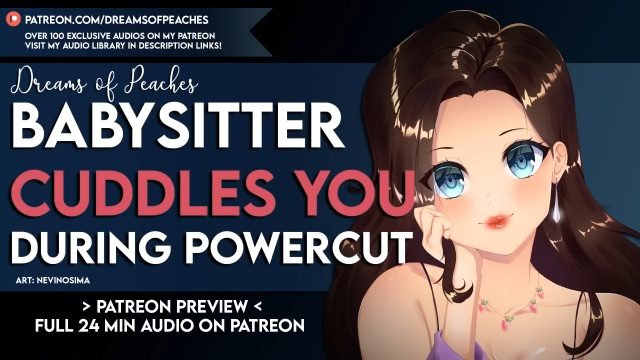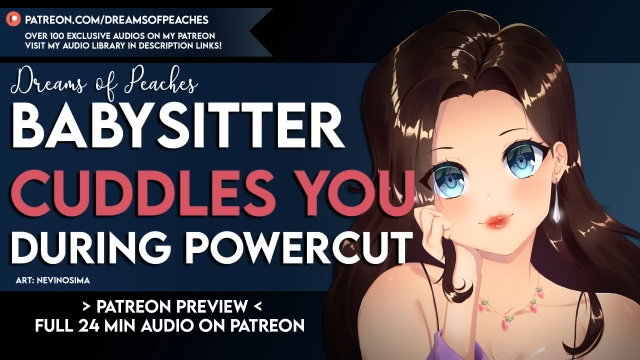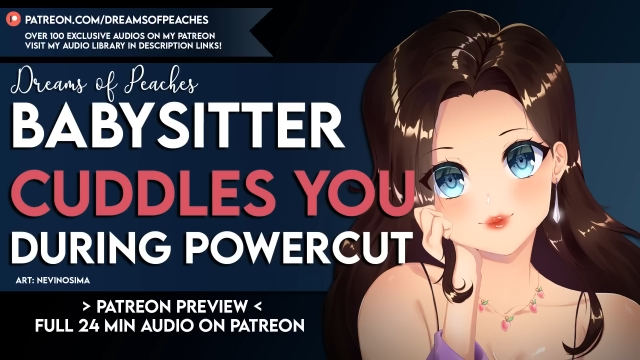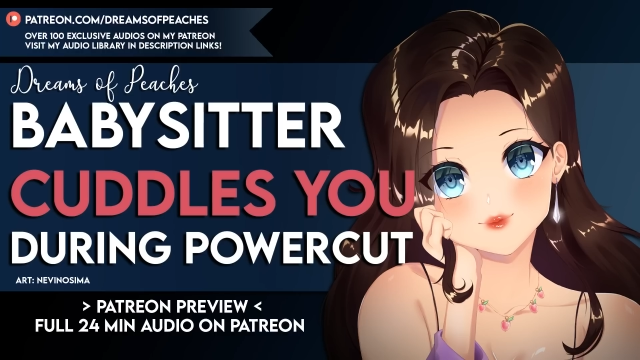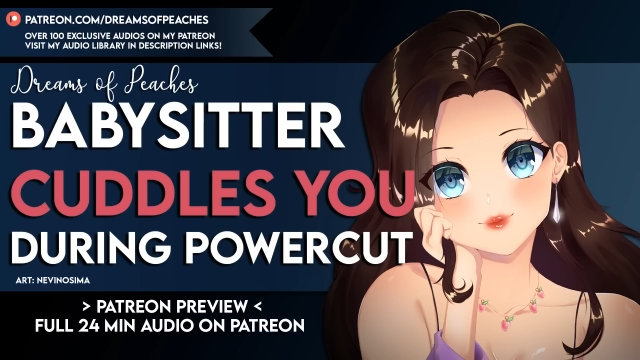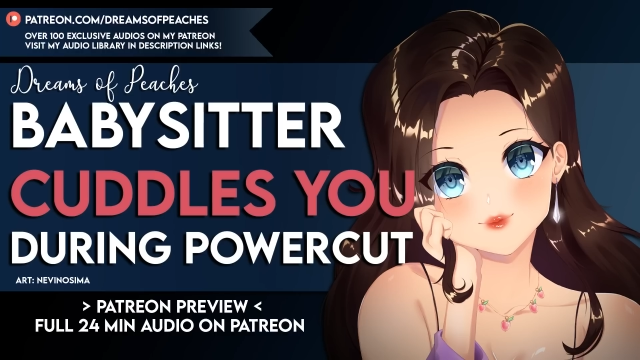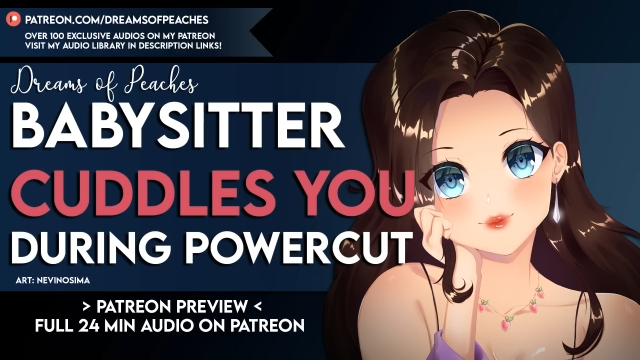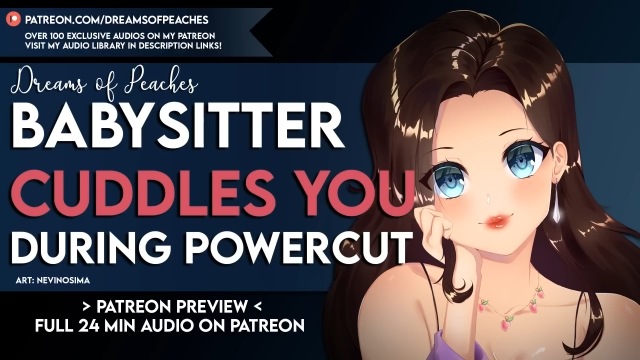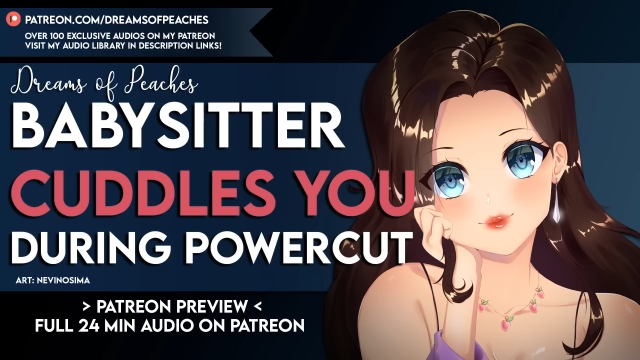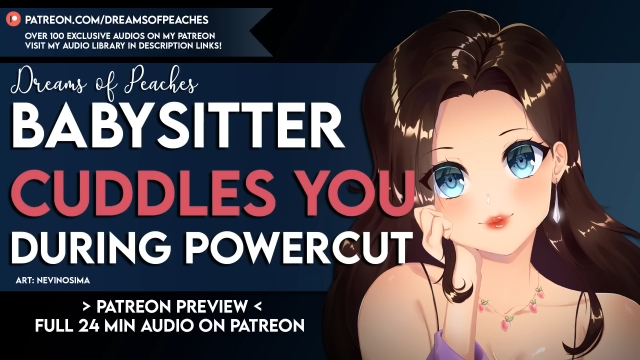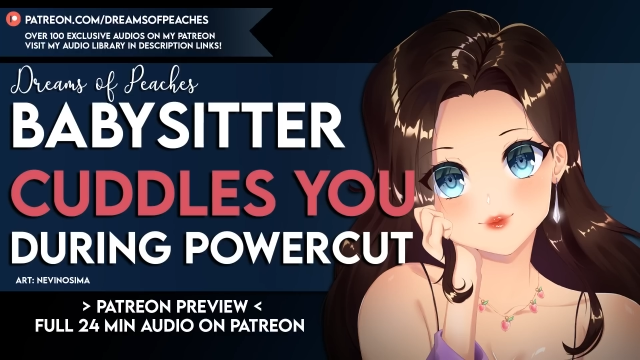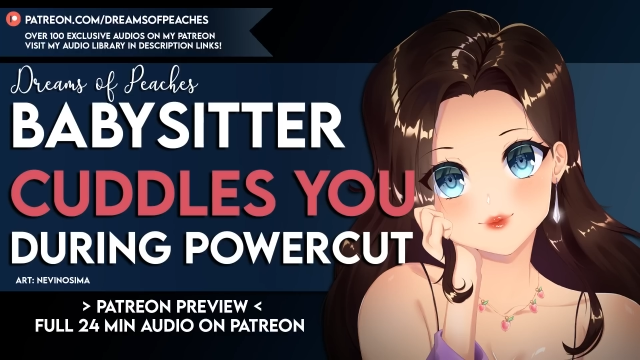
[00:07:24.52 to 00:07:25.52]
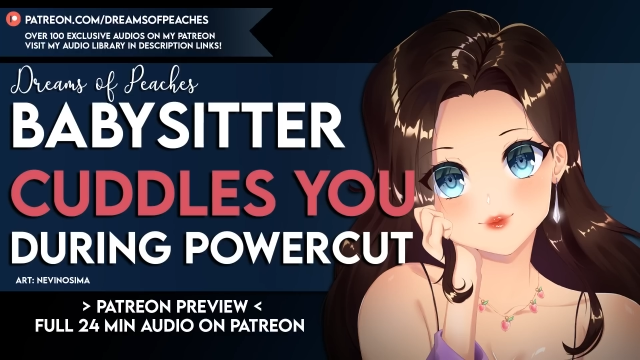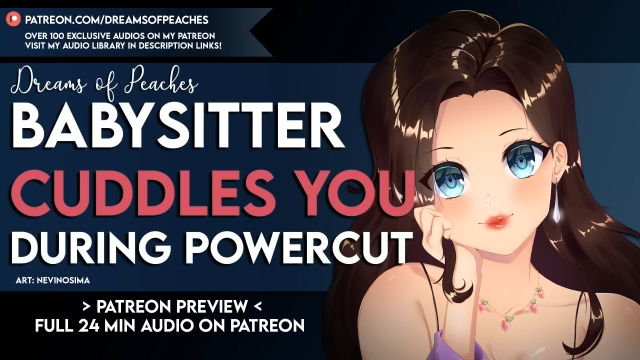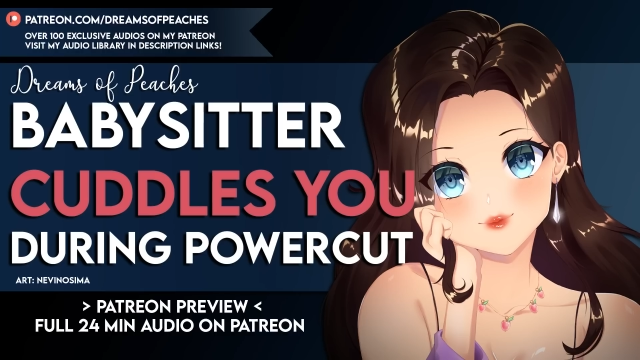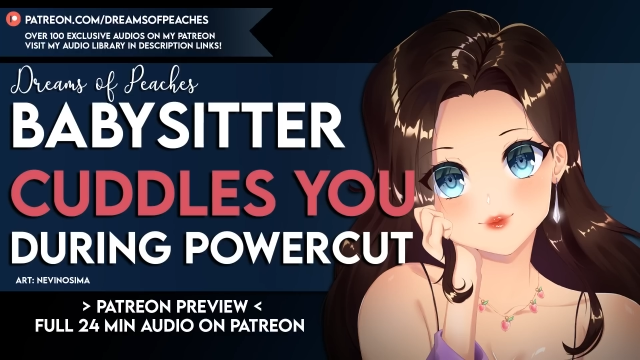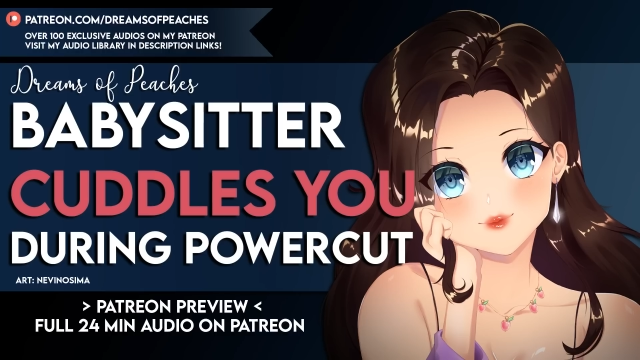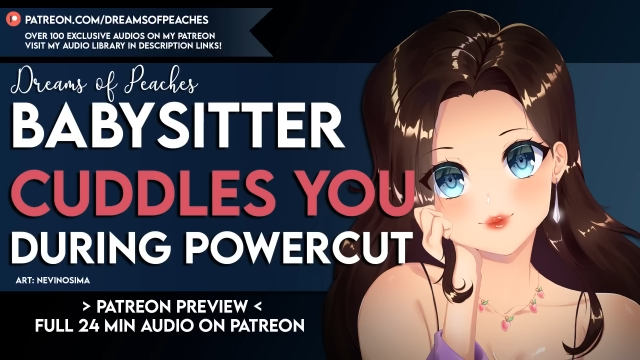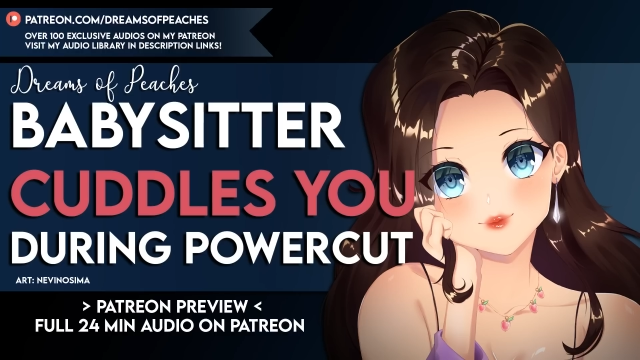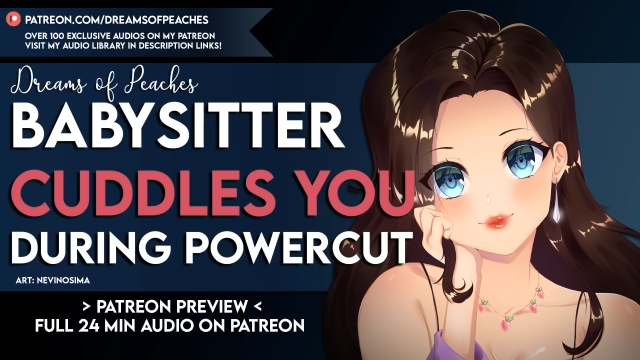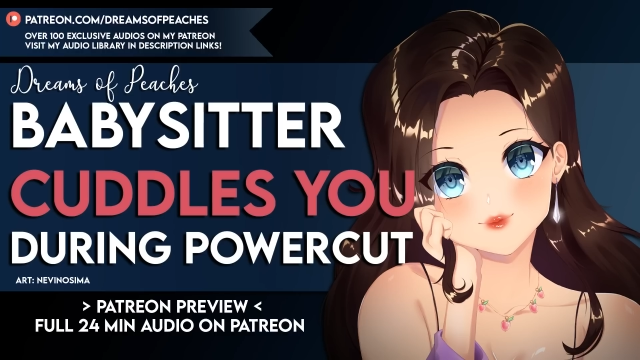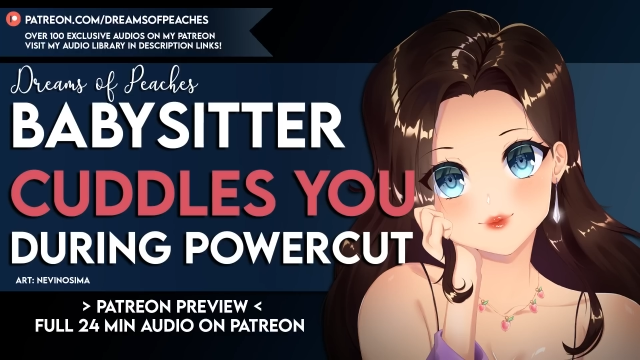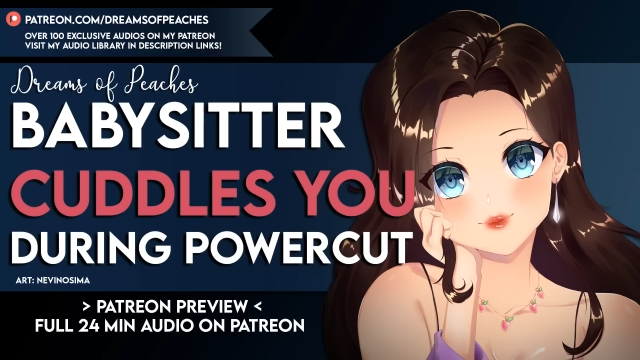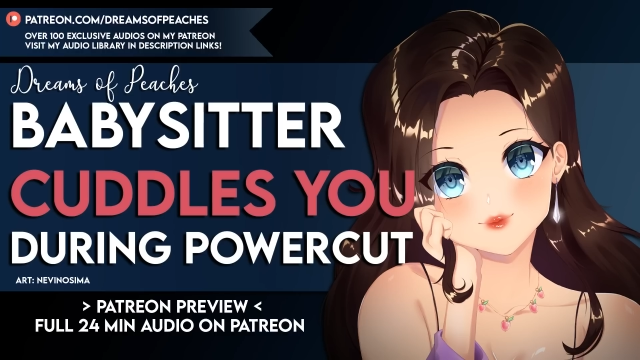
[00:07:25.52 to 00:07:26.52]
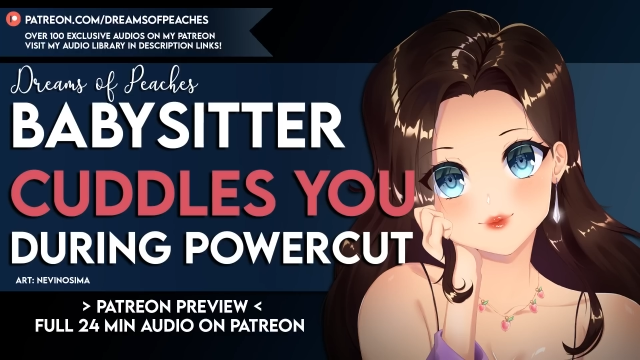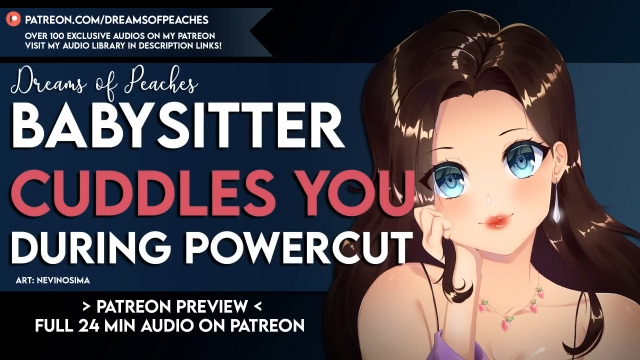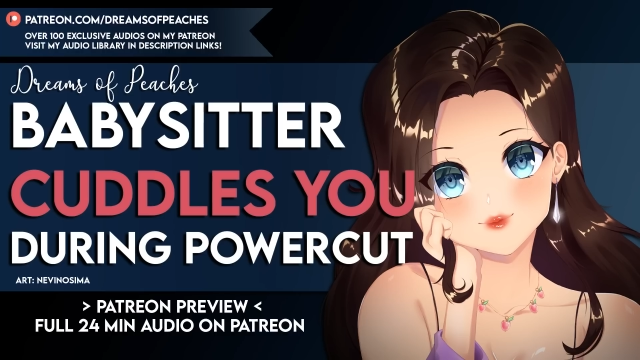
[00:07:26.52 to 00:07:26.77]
the most attractive thing about you